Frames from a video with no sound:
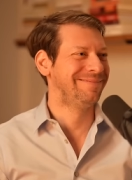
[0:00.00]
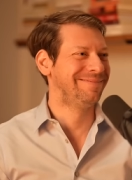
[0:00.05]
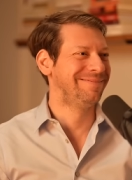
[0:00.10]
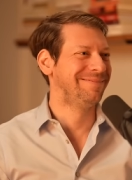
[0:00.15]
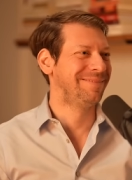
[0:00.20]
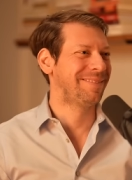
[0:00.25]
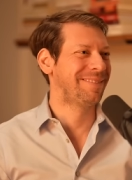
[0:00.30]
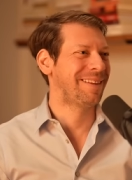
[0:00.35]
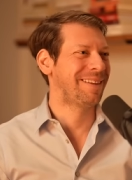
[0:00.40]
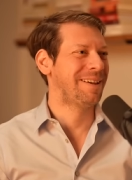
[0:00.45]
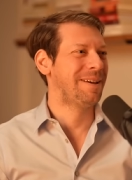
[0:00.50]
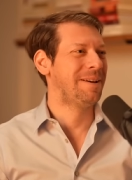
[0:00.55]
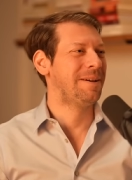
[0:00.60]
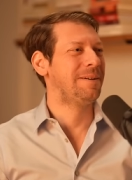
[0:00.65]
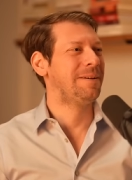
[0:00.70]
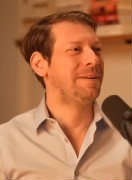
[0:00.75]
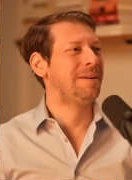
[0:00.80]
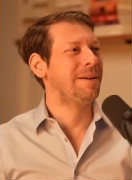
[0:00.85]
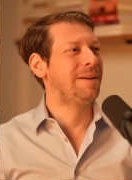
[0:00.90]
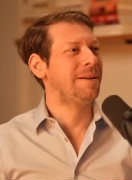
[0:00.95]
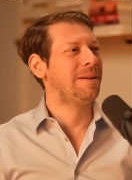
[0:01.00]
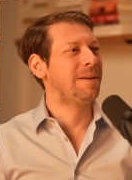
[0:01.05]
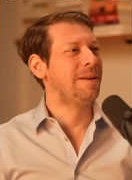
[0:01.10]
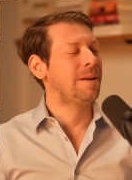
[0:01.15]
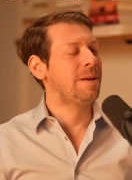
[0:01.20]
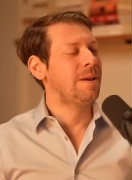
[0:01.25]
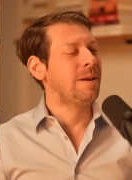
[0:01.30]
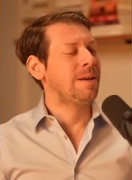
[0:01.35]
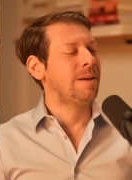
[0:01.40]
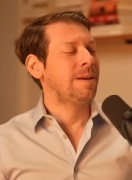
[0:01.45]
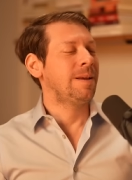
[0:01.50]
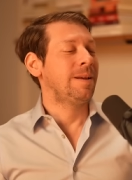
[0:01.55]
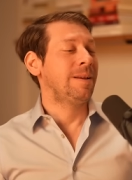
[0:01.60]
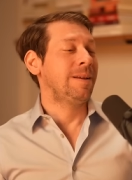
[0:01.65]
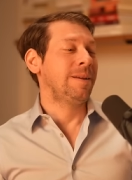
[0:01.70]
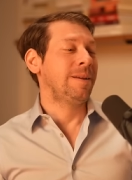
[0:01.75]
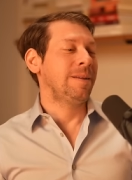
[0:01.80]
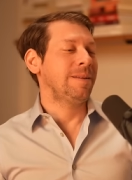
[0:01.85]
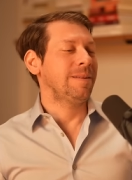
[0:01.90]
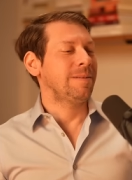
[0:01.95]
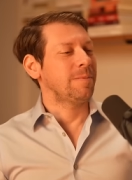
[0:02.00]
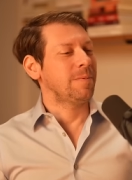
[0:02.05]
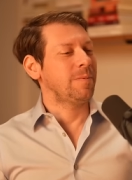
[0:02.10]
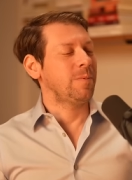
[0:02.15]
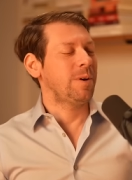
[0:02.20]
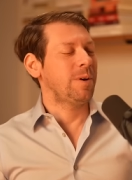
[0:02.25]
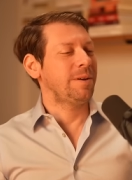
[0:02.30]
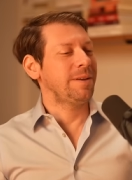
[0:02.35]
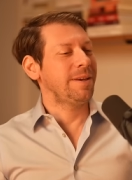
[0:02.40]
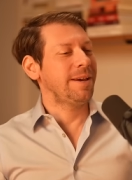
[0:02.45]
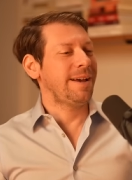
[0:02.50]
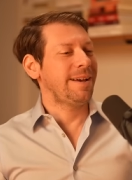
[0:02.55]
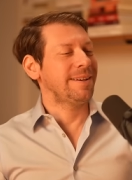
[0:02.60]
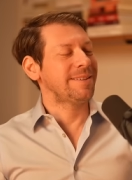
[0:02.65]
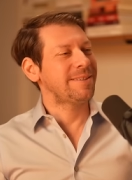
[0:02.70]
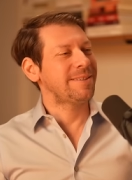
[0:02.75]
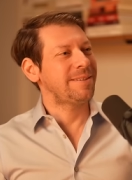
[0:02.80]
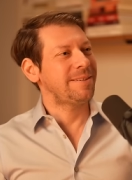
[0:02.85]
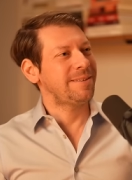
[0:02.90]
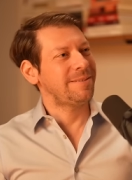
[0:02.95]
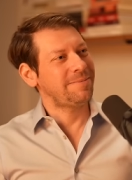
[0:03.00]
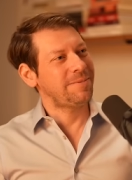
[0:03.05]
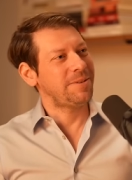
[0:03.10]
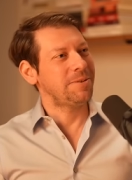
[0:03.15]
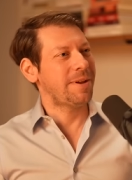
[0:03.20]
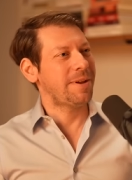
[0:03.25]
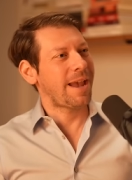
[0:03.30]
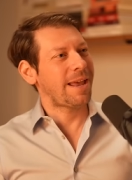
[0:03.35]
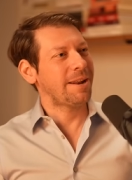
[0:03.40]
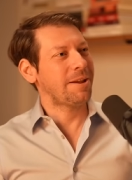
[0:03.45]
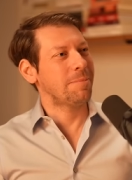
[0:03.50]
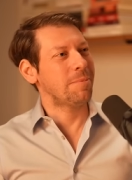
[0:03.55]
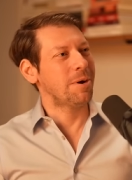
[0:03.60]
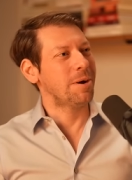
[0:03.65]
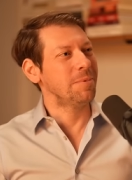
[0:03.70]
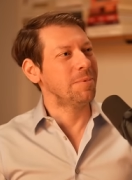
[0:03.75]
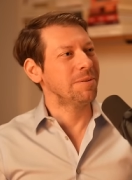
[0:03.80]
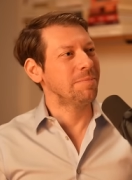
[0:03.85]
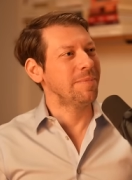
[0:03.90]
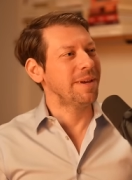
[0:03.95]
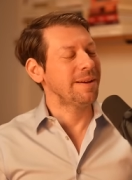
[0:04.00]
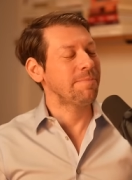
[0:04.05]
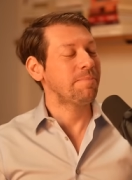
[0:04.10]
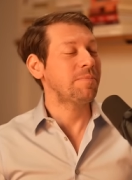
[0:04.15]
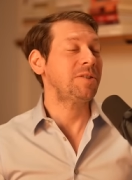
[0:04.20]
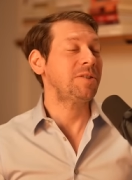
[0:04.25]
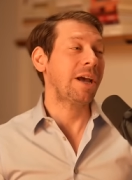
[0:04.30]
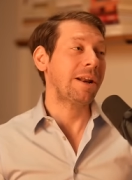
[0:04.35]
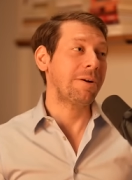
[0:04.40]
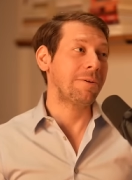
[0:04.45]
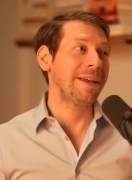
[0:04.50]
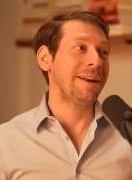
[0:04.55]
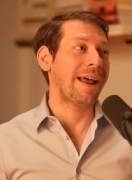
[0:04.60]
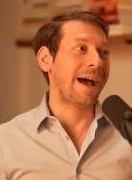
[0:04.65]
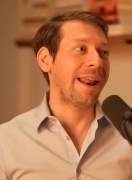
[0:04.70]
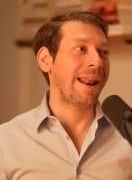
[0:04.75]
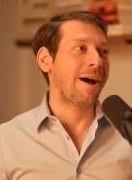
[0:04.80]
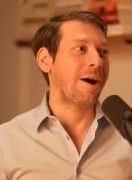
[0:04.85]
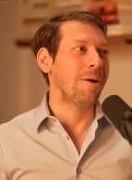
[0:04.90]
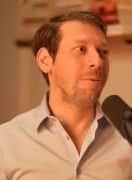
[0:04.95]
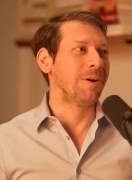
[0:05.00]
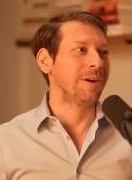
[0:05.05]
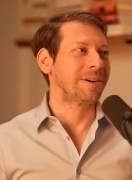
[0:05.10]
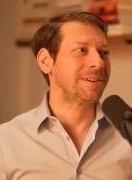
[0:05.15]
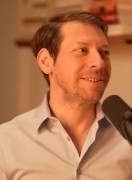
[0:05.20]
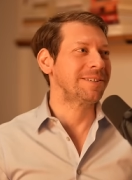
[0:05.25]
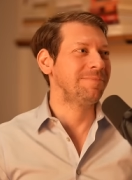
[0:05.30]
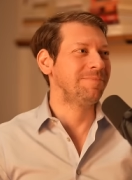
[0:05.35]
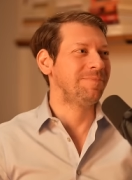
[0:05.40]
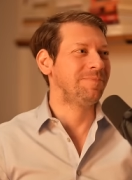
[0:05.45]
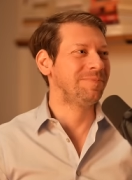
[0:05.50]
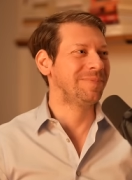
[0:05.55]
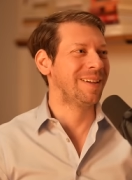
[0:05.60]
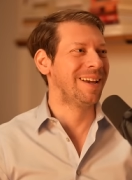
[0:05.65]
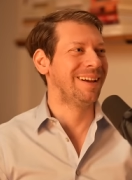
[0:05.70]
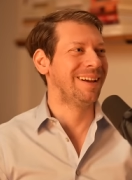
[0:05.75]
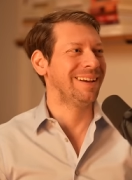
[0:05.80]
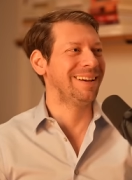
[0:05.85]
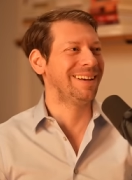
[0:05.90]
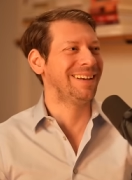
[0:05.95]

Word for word: You ran how many ma- ultra marathons? Well, yes, you can come home with me. Generally, not how it works. nice.